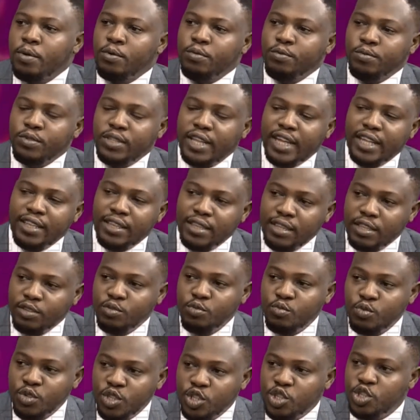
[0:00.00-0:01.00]
But that
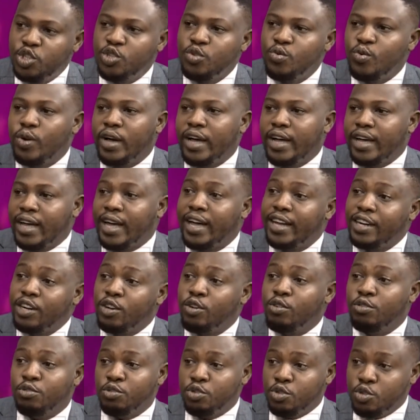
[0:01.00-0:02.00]
which you
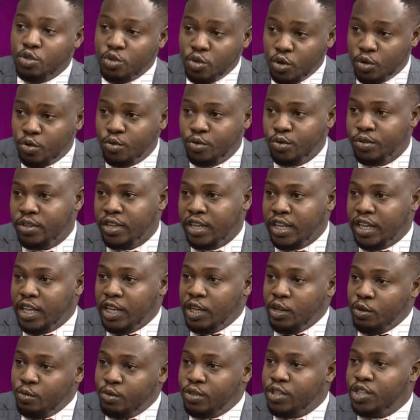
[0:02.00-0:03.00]
can't control,
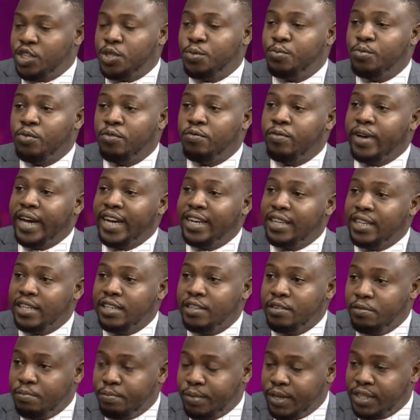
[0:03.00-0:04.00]
which is
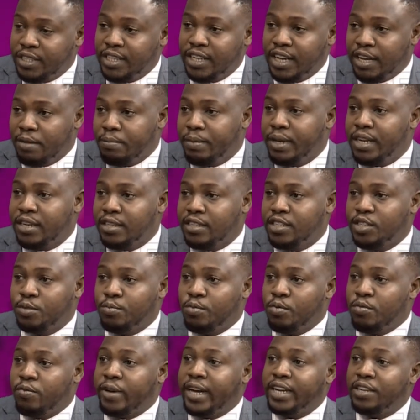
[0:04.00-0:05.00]
providing basic amenities,
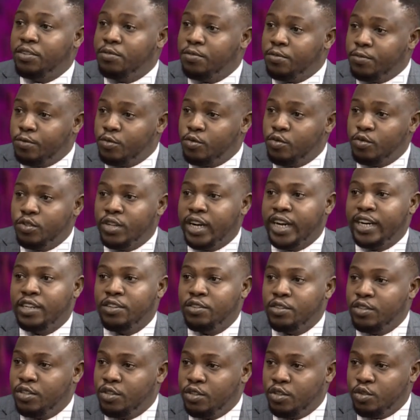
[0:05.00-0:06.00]
providing food
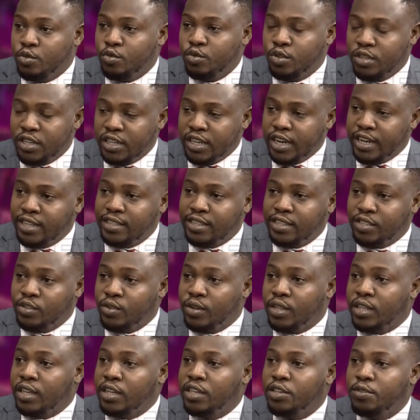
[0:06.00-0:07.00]
and you know the
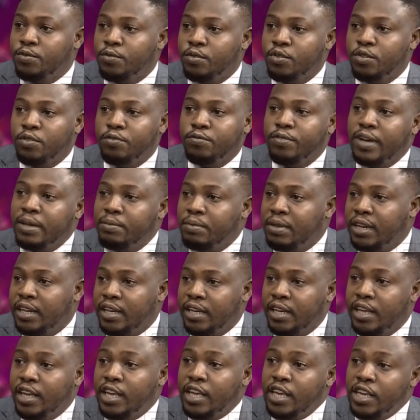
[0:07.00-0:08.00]
necessary things for your
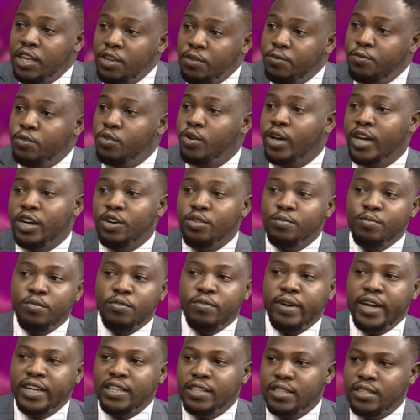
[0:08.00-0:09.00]
family. If you cannot
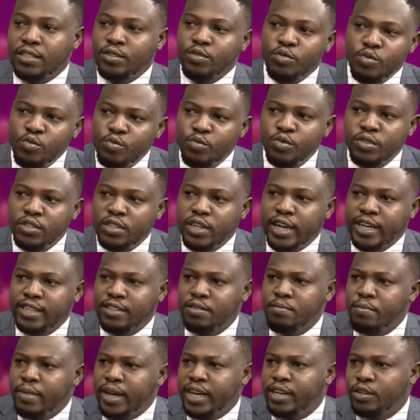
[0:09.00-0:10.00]
provide it, who would,
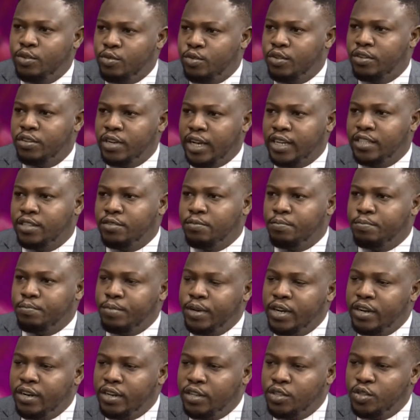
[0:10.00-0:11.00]
as a man or as a
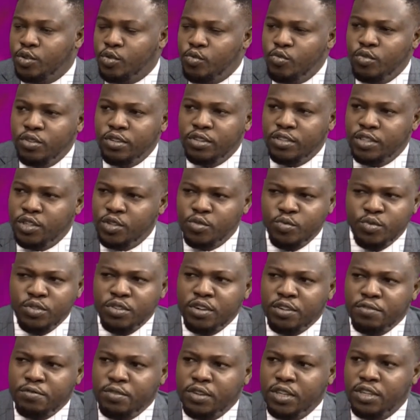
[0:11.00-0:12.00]
parent, who would, you
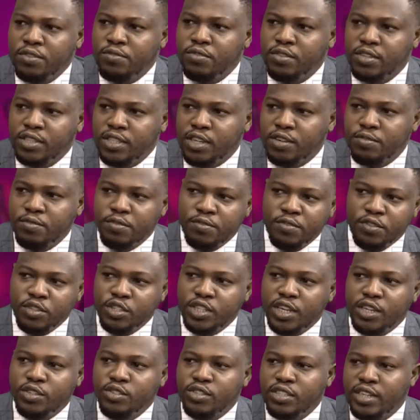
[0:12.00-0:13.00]
would not forgive yourself if
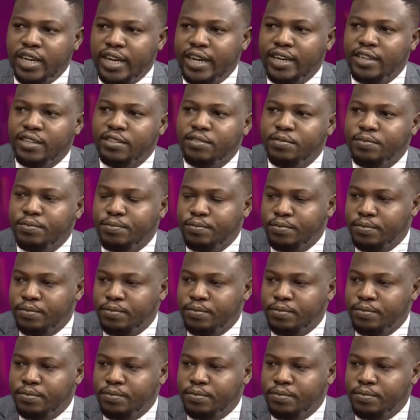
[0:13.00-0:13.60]
your child should die?